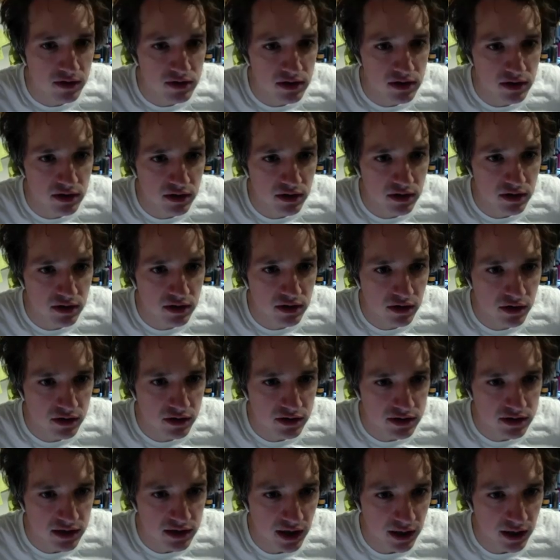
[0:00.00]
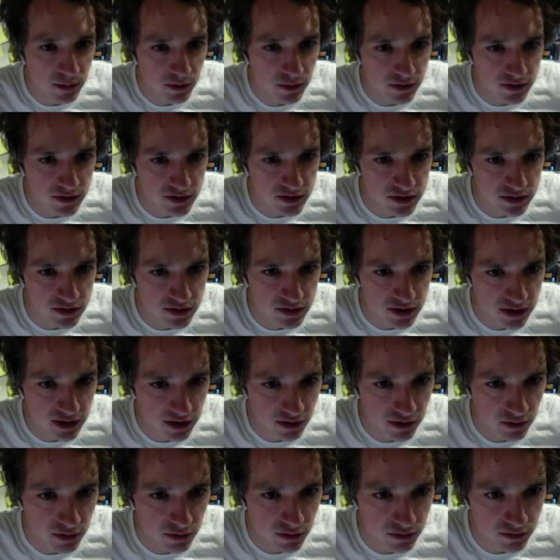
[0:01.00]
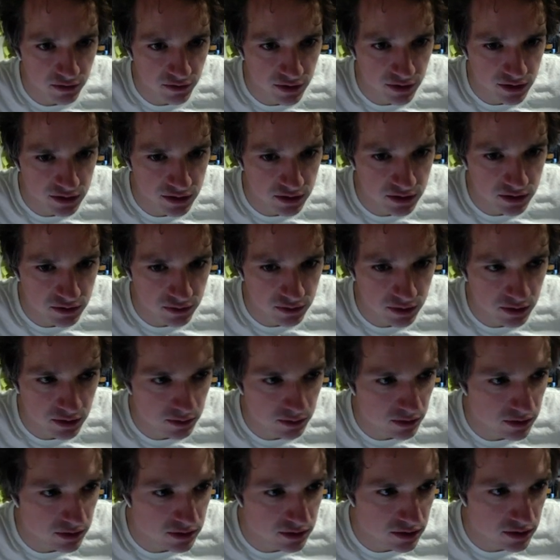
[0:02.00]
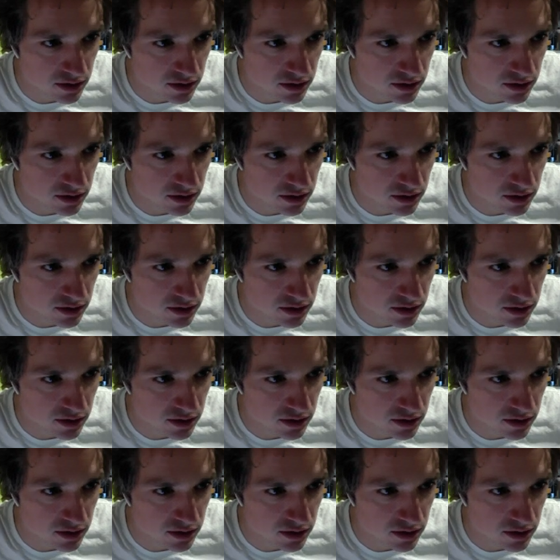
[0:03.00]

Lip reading: he look the same, or just looks like an older version of what he was?